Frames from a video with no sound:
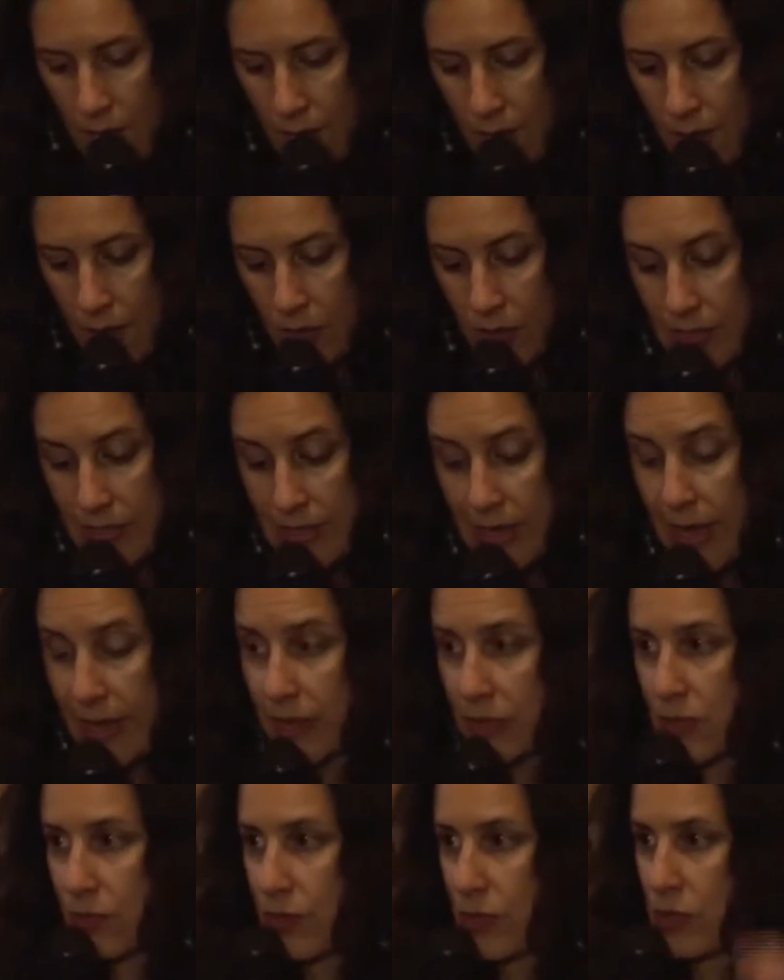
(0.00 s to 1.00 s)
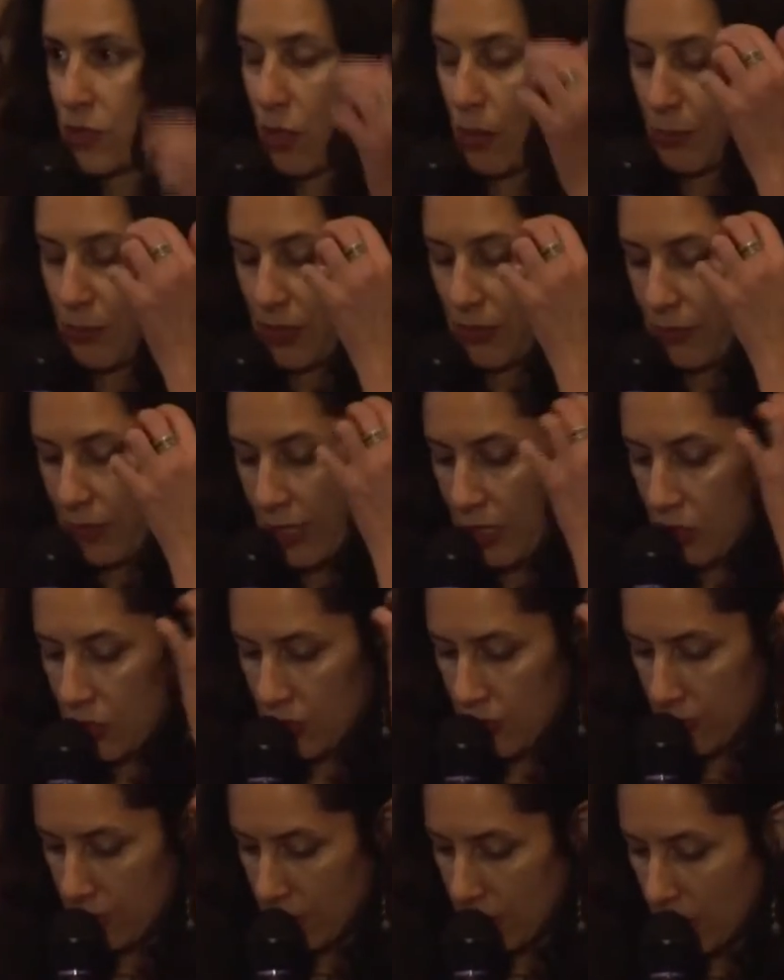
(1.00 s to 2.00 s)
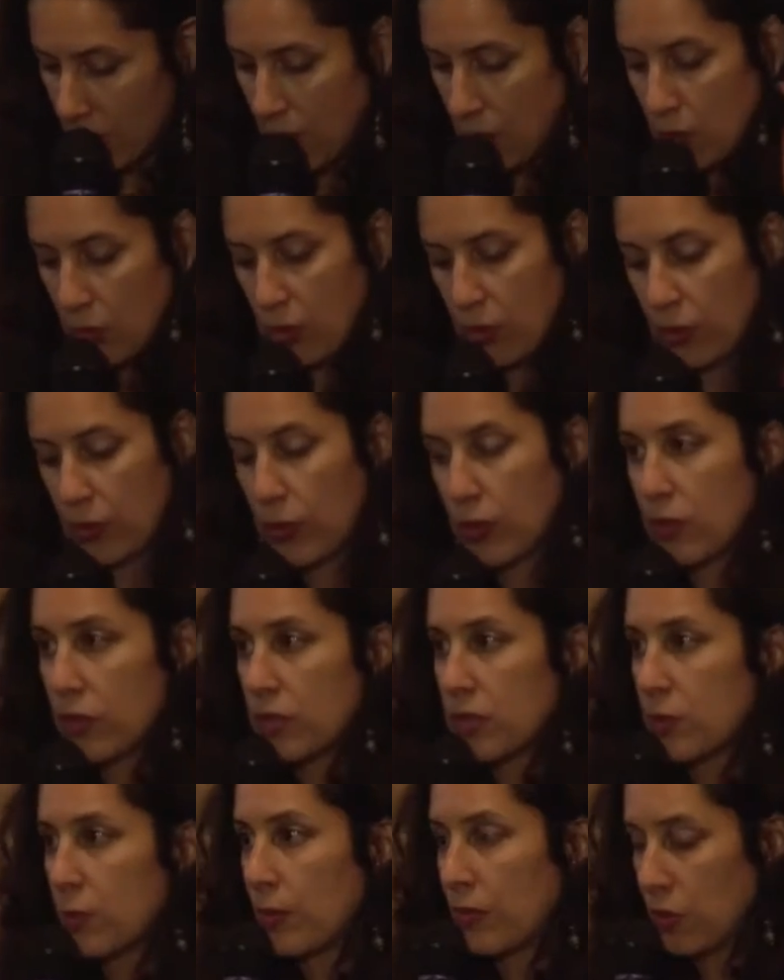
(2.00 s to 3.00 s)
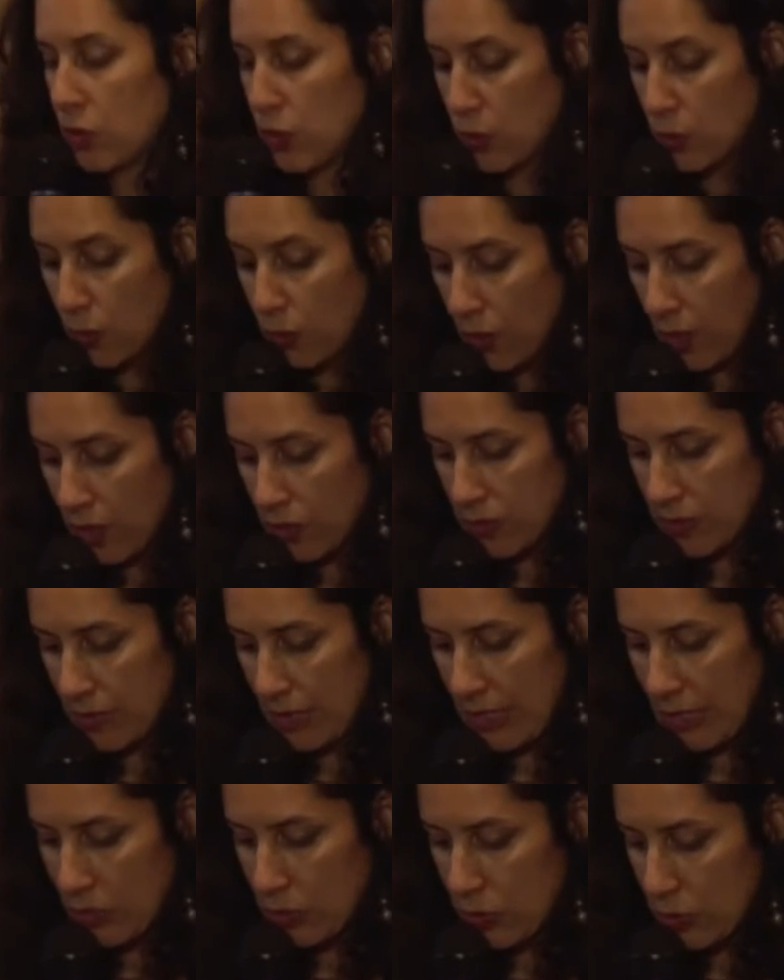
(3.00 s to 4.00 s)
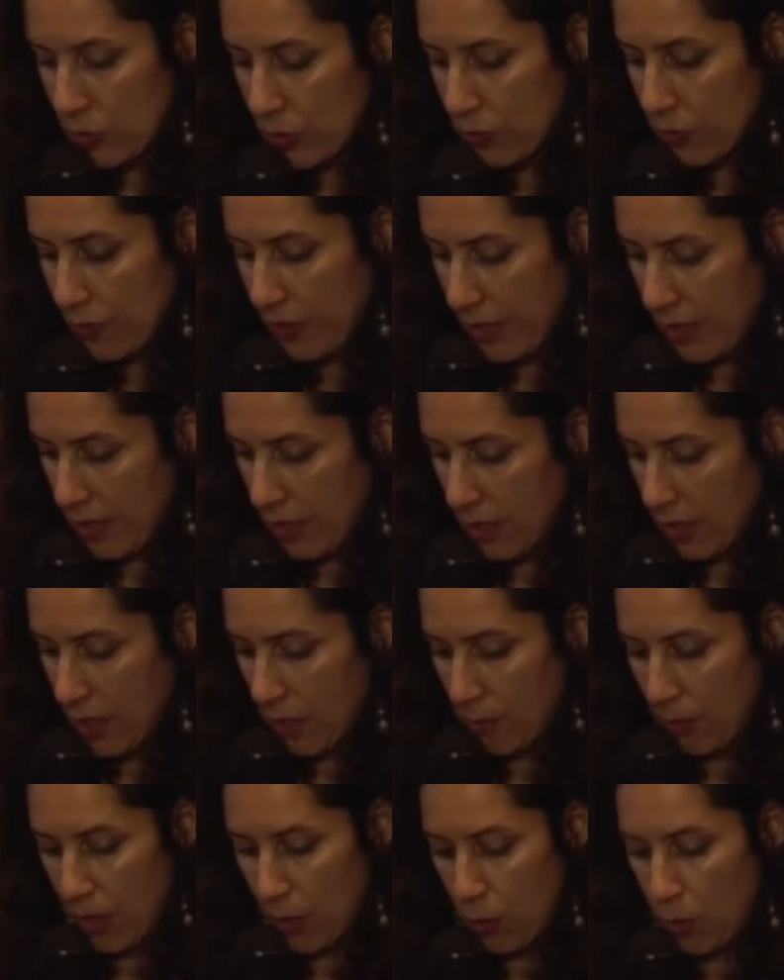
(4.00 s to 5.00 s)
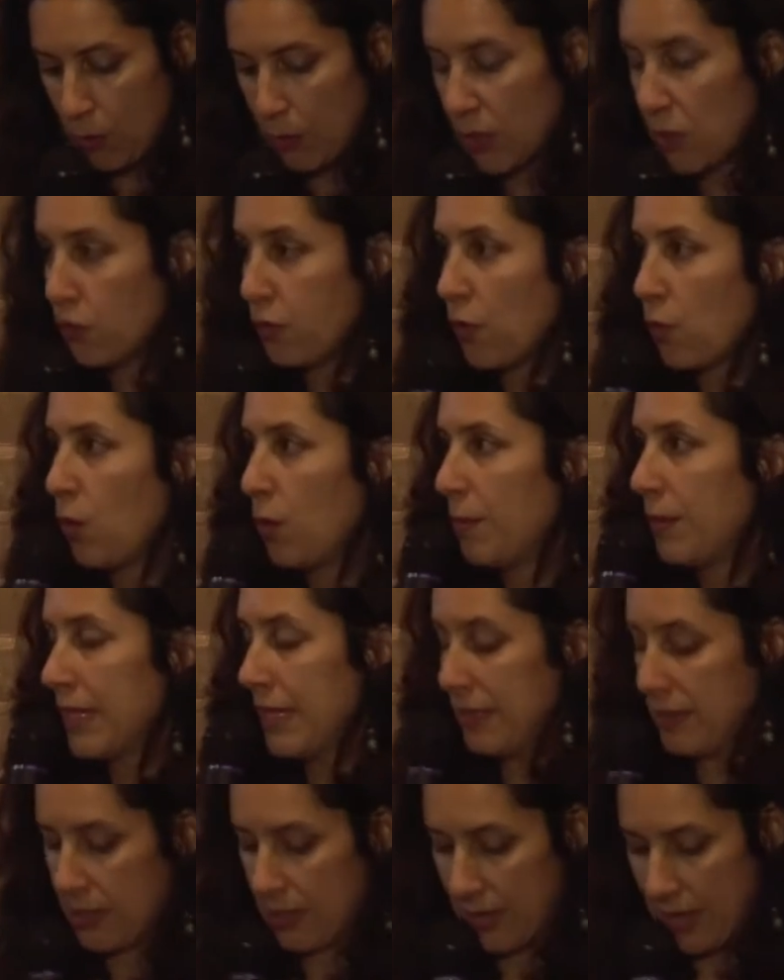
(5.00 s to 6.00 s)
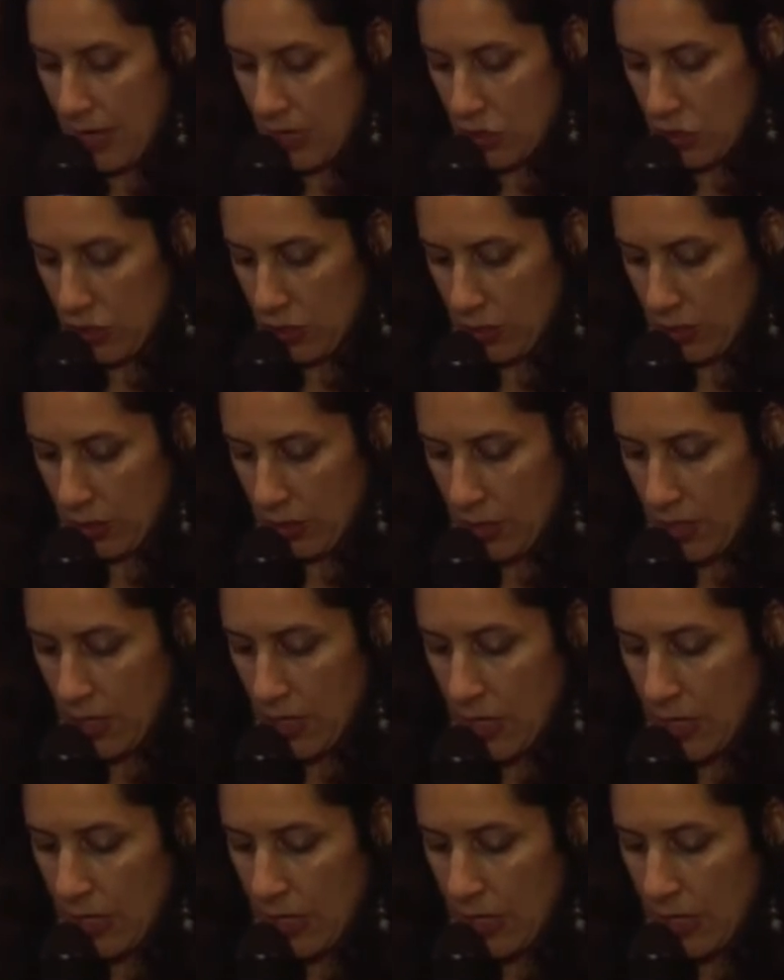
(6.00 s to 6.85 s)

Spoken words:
Now, this activist observation concurs with a 2008 survey by Women for Women International,